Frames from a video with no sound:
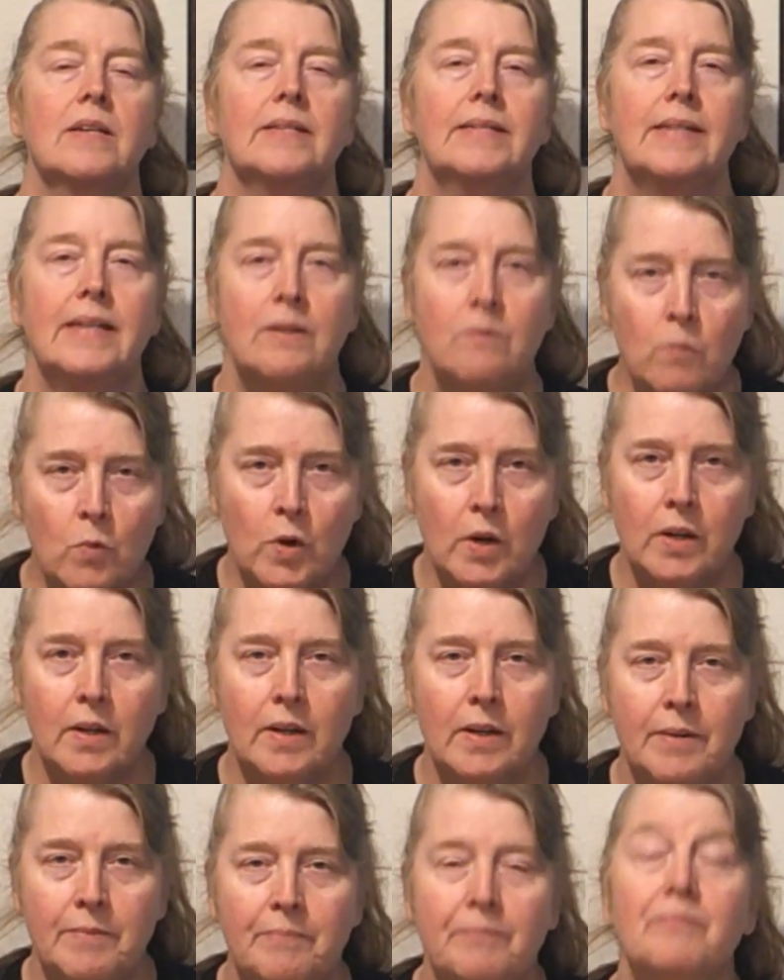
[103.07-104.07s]
Didn't work.
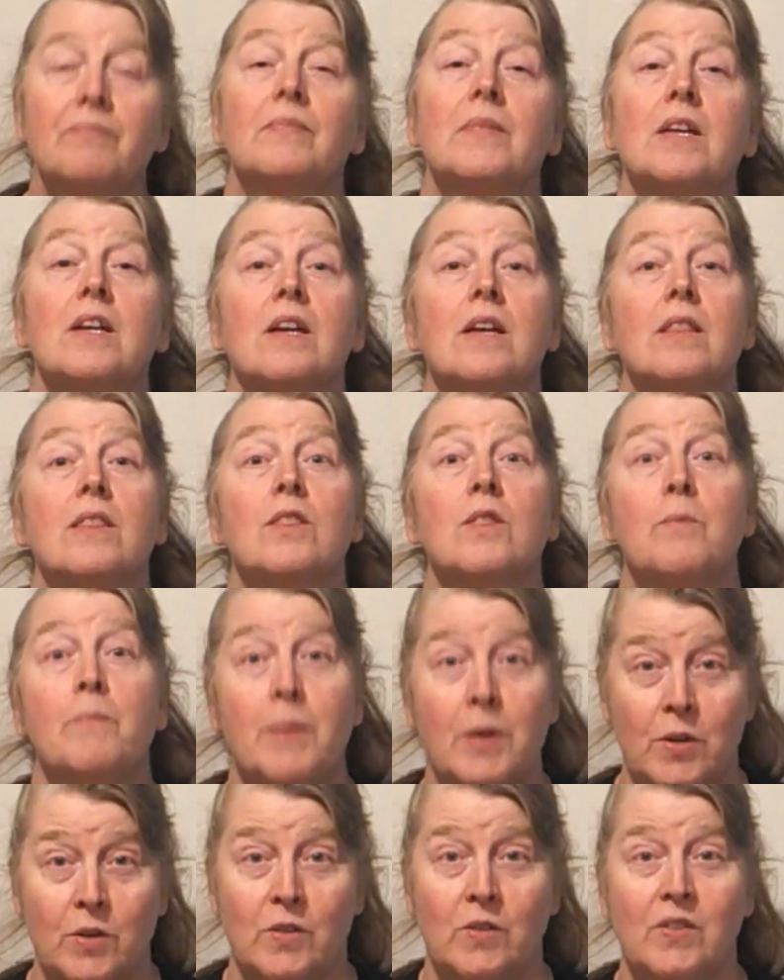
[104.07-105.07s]
The
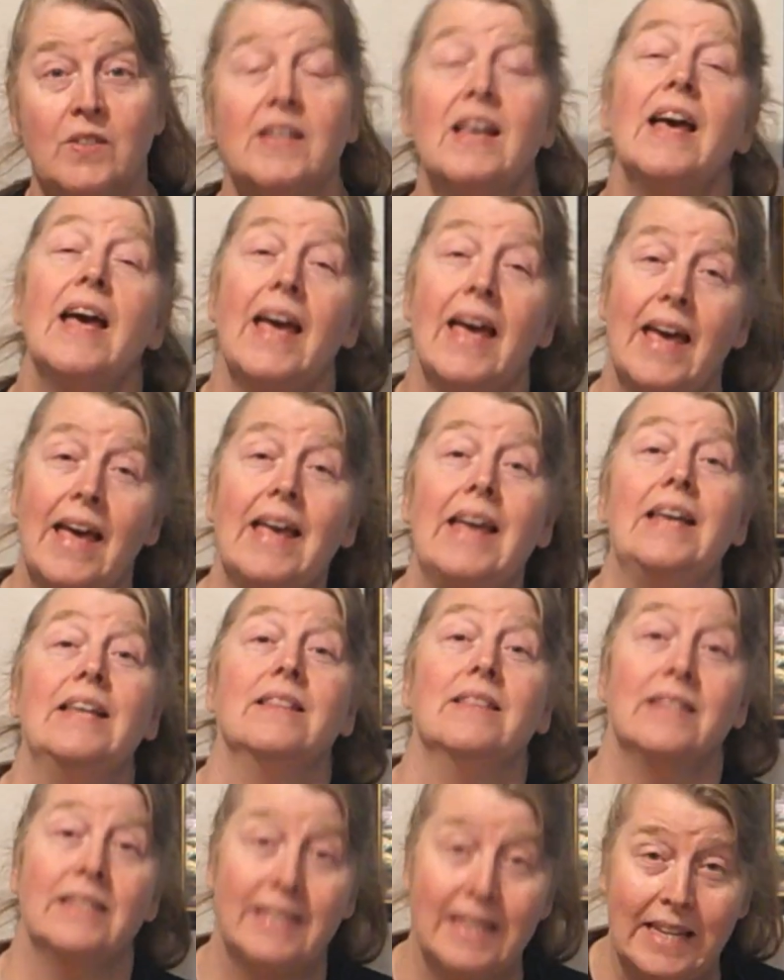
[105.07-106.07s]
birds
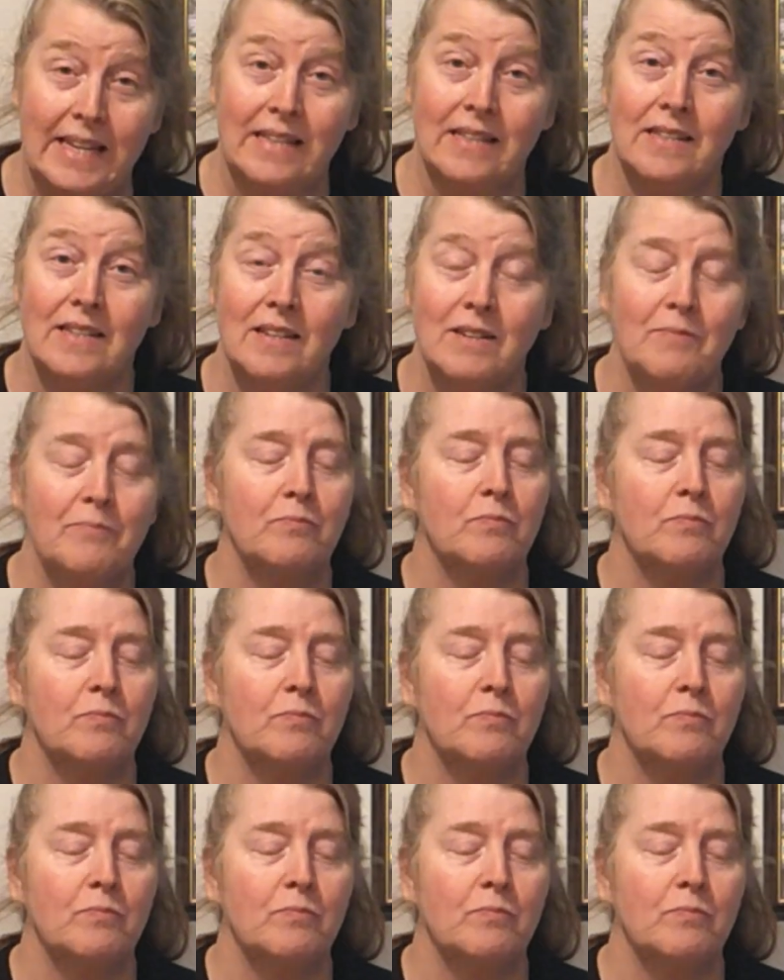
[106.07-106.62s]
ate the seeds.